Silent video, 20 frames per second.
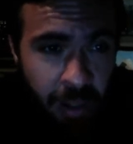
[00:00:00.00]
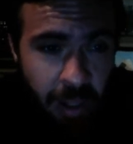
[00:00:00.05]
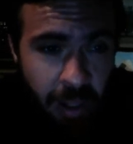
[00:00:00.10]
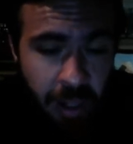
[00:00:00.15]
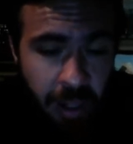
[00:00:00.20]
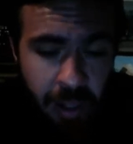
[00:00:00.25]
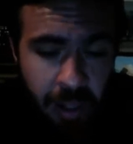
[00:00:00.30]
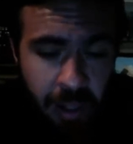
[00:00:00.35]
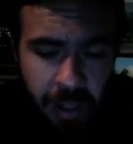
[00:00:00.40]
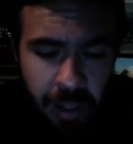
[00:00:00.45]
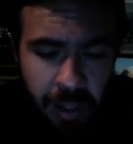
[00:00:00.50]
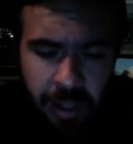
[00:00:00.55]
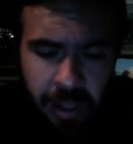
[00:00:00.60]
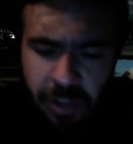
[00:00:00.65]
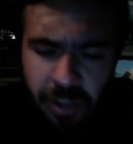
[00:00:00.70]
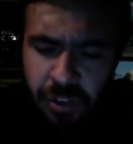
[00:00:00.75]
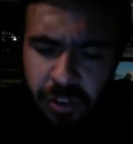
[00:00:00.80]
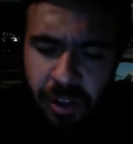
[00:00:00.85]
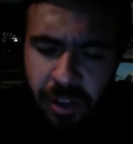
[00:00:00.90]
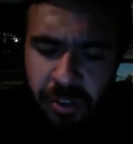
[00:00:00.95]
uh,
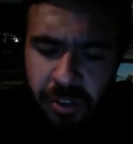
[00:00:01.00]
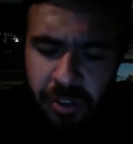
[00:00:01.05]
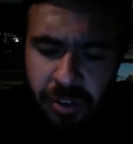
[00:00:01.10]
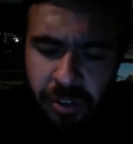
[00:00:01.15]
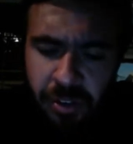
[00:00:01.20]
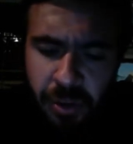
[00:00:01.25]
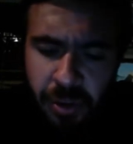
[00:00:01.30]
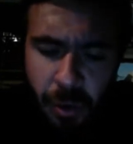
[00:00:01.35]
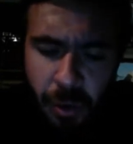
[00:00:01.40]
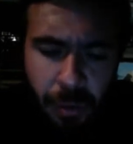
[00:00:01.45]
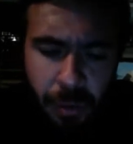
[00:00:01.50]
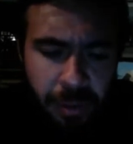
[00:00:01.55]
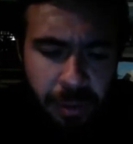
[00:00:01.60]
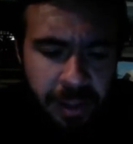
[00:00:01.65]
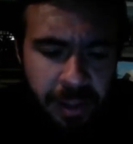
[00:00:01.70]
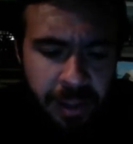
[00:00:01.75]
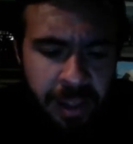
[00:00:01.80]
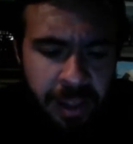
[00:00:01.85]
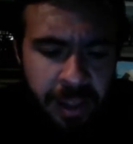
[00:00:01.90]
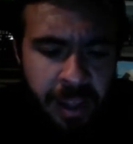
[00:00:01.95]
just
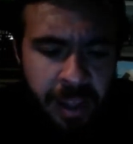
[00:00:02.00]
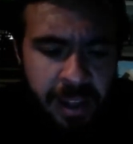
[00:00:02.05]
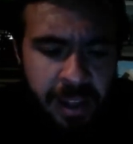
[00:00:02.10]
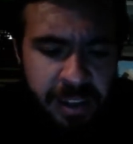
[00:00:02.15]
totally